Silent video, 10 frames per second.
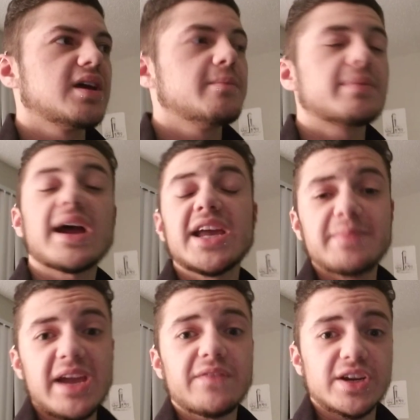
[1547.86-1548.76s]
but I had to
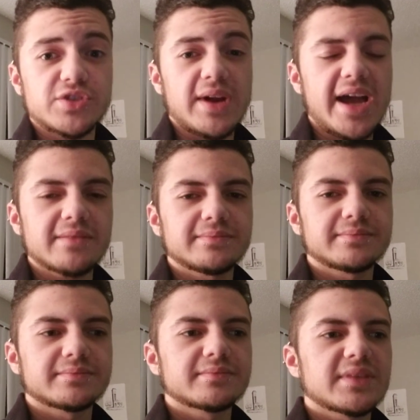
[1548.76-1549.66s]
pay for his rat.
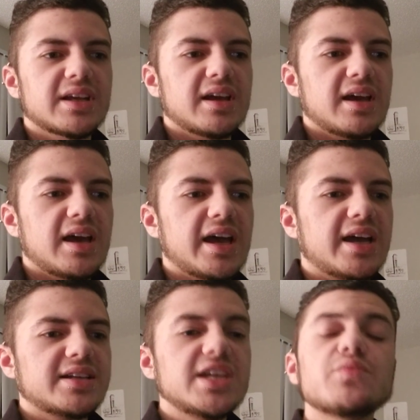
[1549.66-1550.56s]

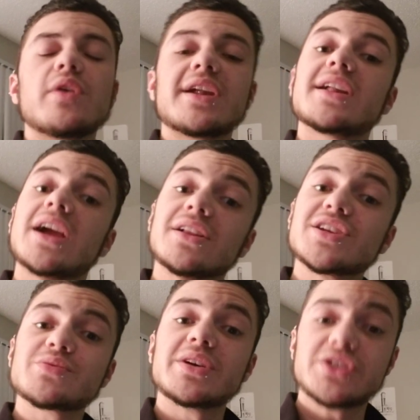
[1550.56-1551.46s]
And he wanted a
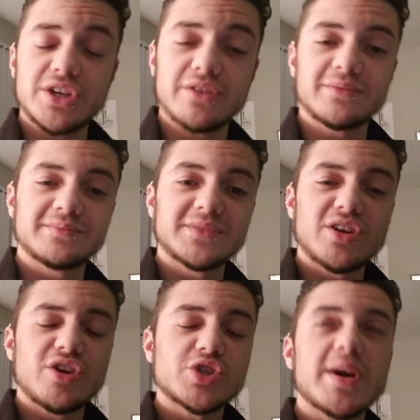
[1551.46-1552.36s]
hairless one too.
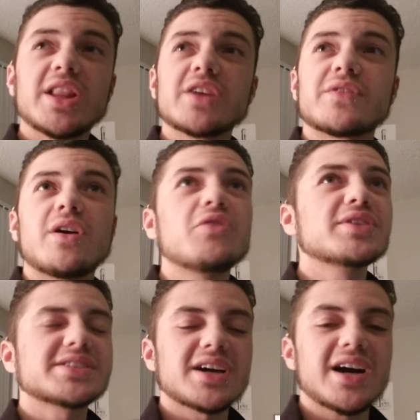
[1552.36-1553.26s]
So I looked for all
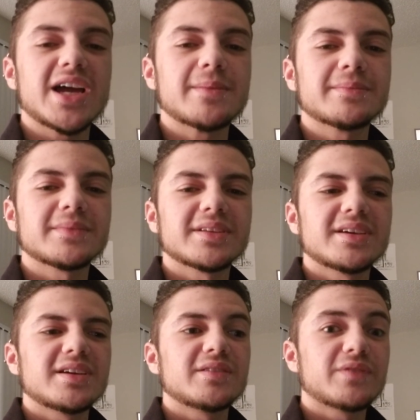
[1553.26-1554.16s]
this time
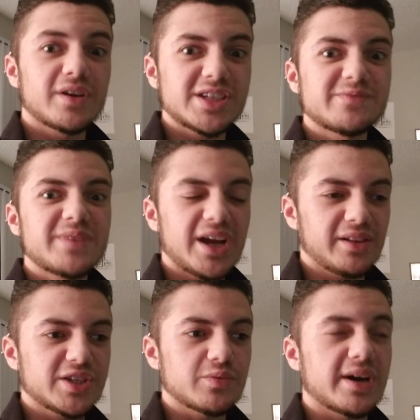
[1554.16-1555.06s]
for a
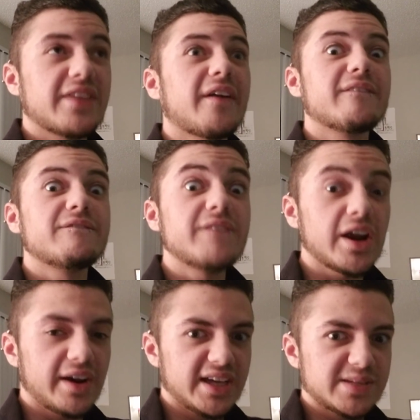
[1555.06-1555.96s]
hairless one, and they're
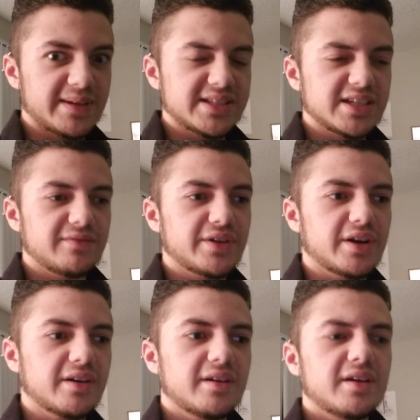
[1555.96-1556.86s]
very expensive.
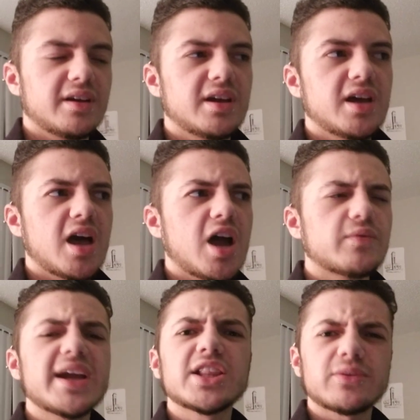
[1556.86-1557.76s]
They're a
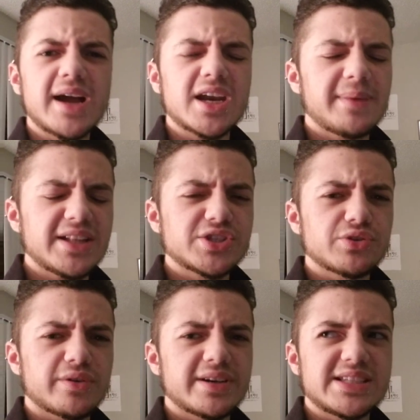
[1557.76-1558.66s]
regular rat in a pet
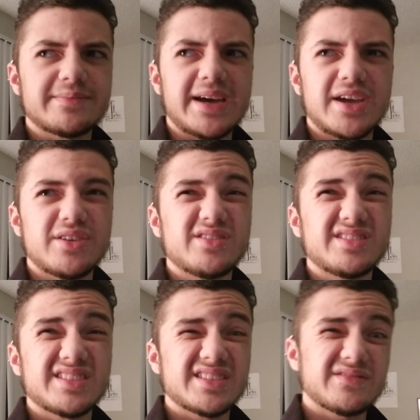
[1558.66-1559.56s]
store is about
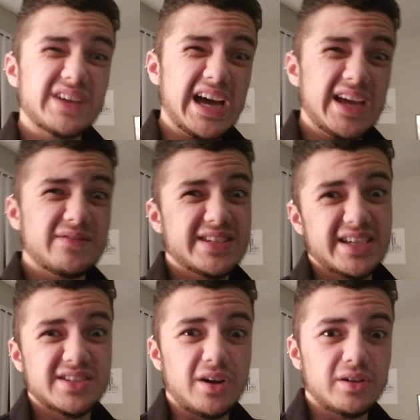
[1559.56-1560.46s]

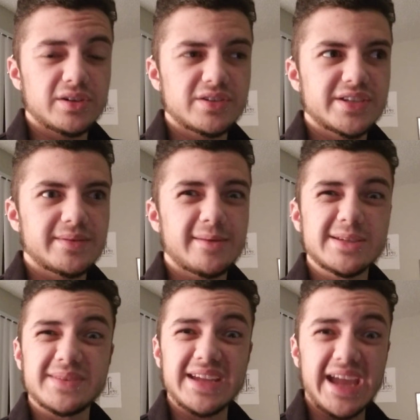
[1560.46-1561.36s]
$5-6, sometimes
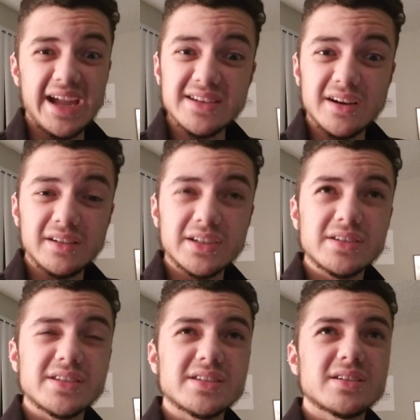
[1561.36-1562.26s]
up to
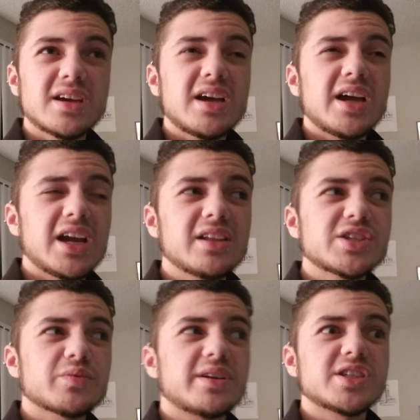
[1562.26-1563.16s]
$8.
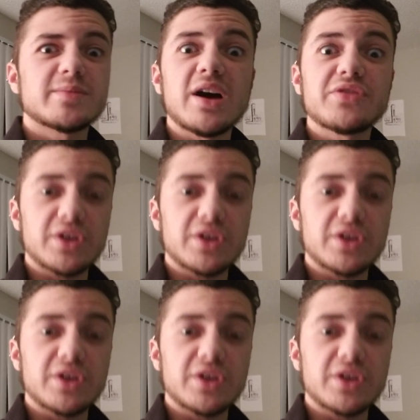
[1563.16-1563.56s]
Hairless ones are about